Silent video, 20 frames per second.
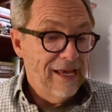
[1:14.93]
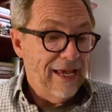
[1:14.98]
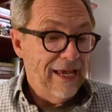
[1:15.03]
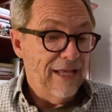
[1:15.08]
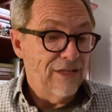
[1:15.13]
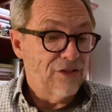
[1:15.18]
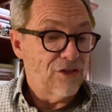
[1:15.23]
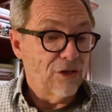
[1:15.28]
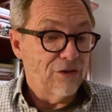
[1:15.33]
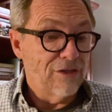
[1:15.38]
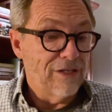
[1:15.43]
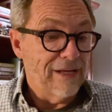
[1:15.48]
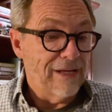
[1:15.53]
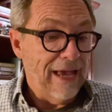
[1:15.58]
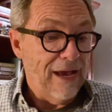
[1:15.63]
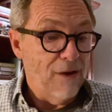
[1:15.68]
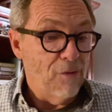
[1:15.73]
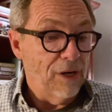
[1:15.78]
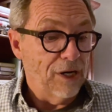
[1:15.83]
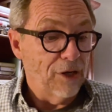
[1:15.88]
And so
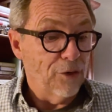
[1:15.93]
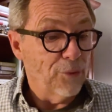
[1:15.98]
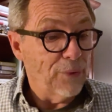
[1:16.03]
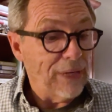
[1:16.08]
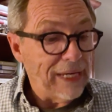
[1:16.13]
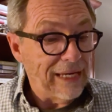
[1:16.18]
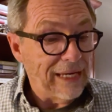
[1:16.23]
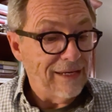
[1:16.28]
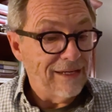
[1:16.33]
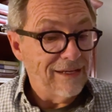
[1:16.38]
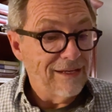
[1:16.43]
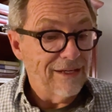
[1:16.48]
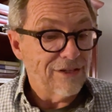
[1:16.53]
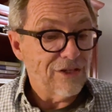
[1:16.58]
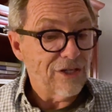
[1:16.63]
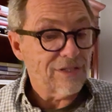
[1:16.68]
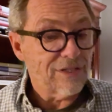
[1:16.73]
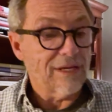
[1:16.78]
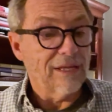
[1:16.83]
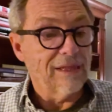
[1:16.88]
today I want to read
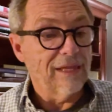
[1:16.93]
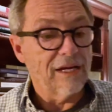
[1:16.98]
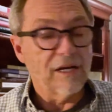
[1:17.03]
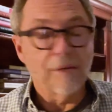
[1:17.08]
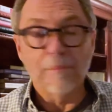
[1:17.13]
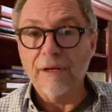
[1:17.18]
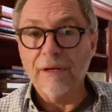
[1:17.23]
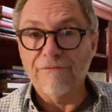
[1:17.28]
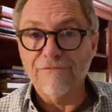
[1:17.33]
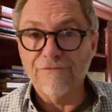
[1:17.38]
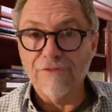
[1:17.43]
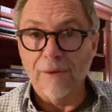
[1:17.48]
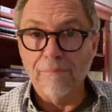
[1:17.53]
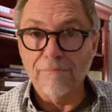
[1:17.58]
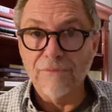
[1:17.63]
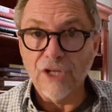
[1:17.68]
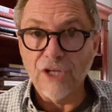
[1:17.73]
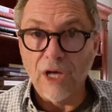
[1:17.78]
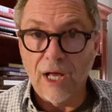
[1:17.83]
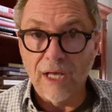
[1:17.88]
just a little bit from
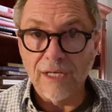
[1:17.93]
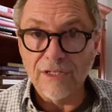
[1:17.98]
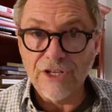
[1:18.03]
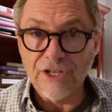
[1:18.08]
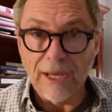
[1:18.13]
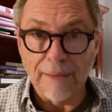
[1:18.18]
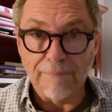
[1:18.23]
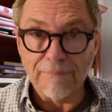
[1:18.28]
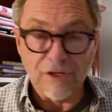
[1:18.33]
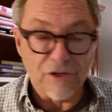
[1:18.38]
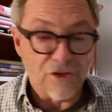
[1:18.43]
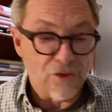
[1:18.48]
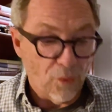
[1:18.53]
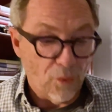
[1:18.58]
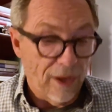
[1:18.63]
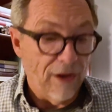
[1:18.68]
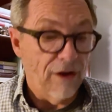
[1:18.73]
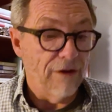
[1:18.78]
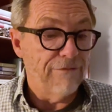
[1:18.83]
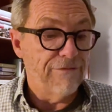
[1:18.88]
John chapter
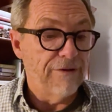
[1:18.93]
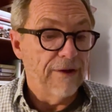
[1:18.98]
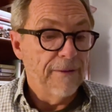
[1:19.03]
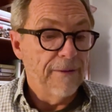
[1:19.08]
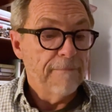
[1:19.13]
12,